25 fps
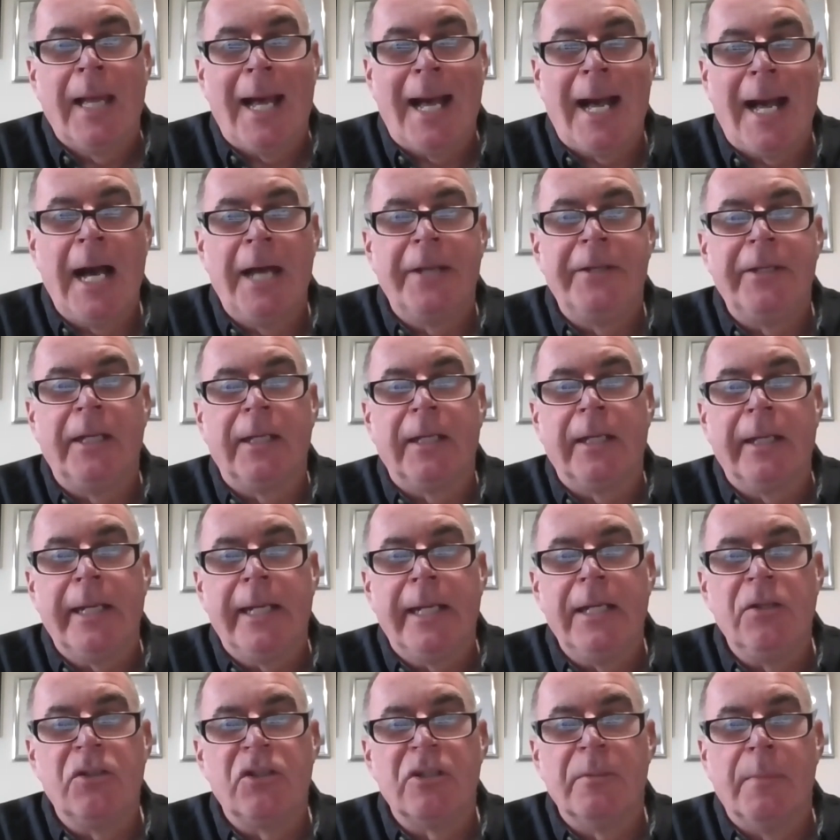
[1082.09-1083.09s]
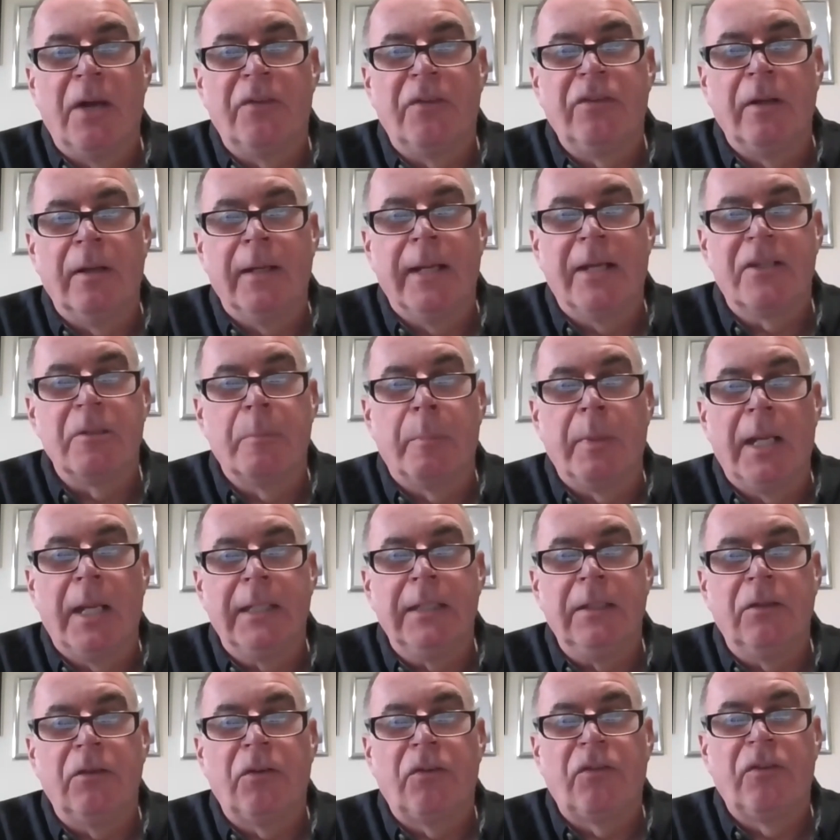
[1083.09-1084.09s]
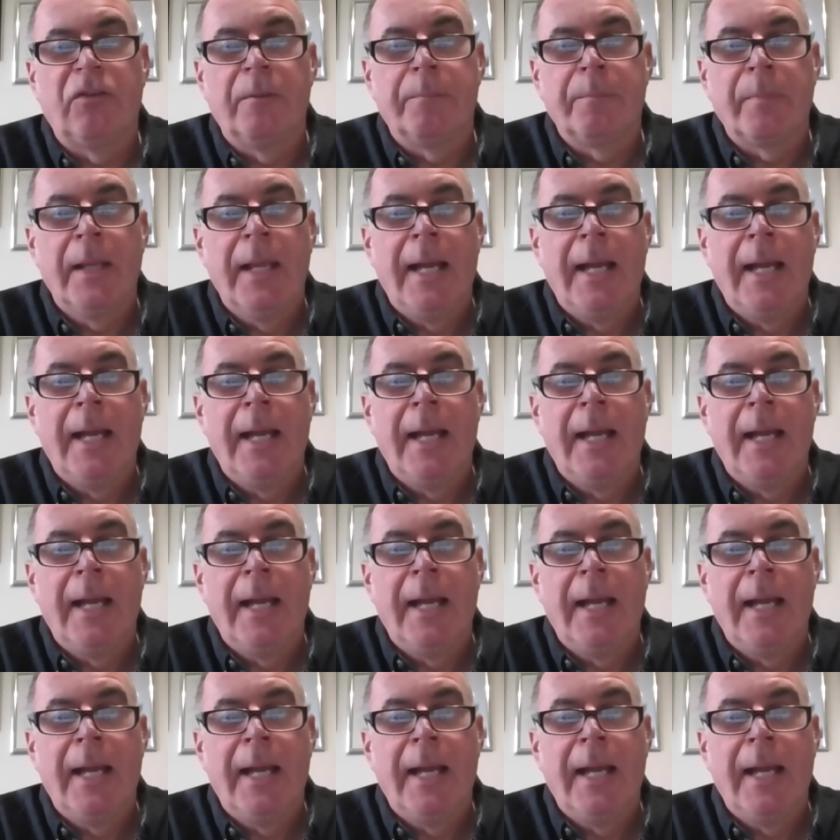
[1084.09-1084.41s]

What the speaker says: adding intermescent letter plates,